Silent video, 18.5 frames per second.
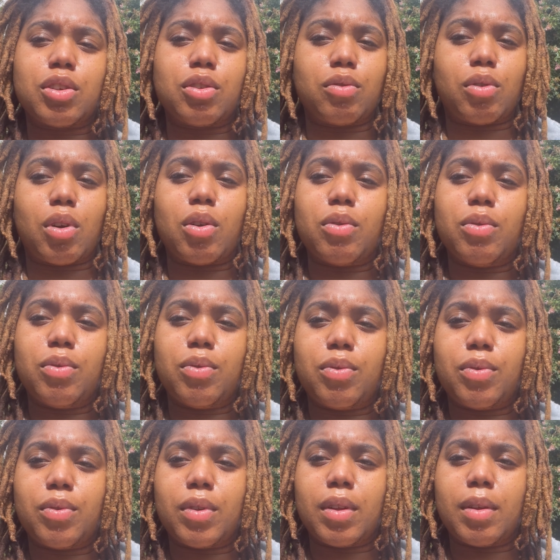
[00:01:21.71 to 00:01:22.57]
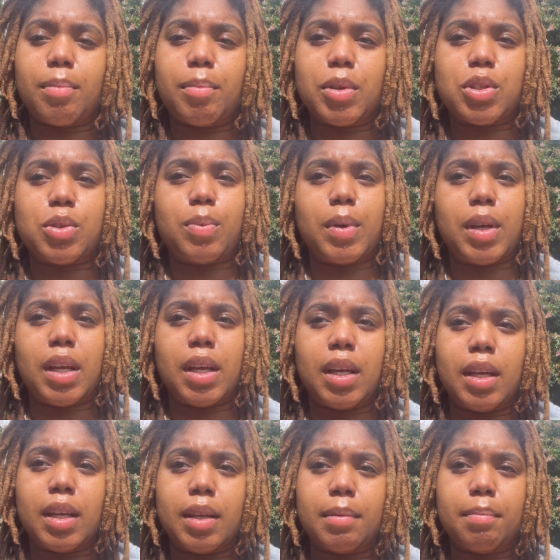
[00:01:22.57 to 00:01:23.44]
growth
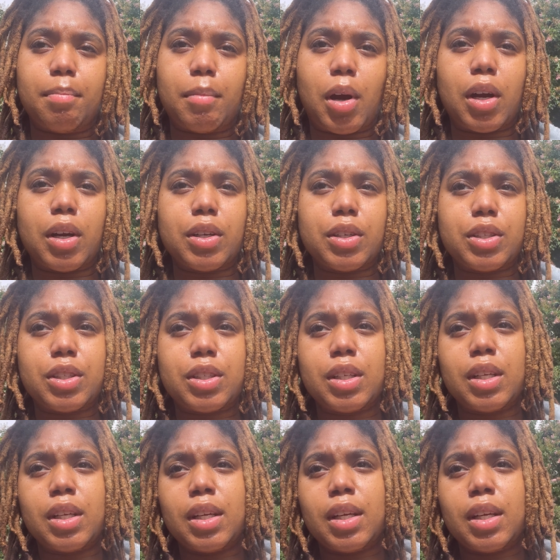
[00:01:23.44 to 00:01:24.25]
between March,